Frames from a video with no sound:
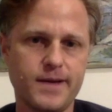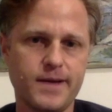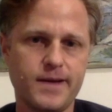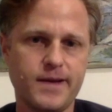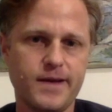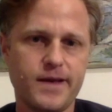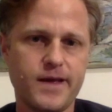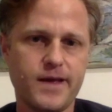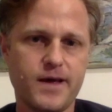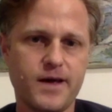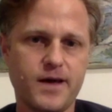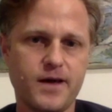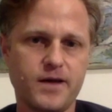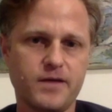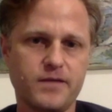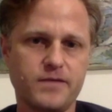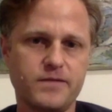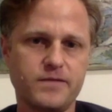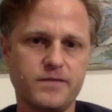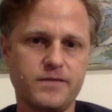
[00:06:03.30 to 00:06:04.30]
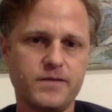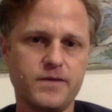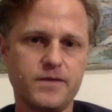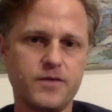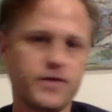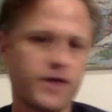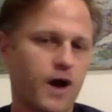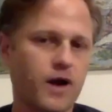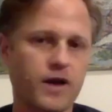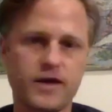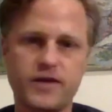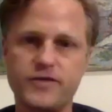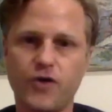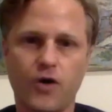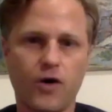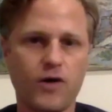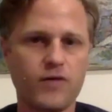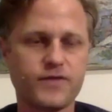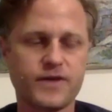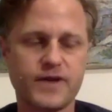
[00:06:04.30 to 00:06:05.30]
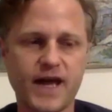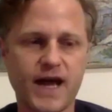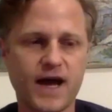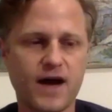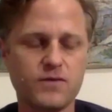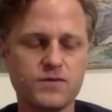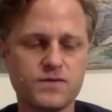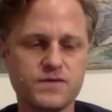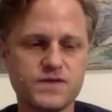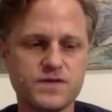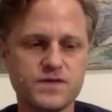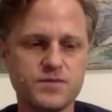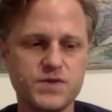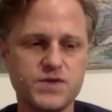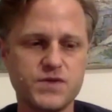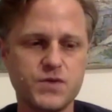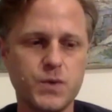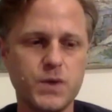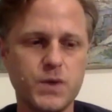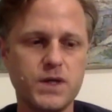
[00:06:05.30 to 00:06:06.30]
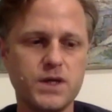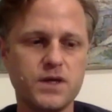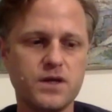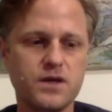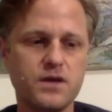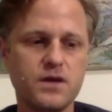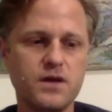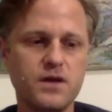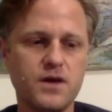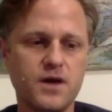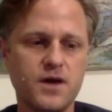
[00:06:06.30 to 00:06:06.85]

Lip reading: and donning and doffing gowns in between,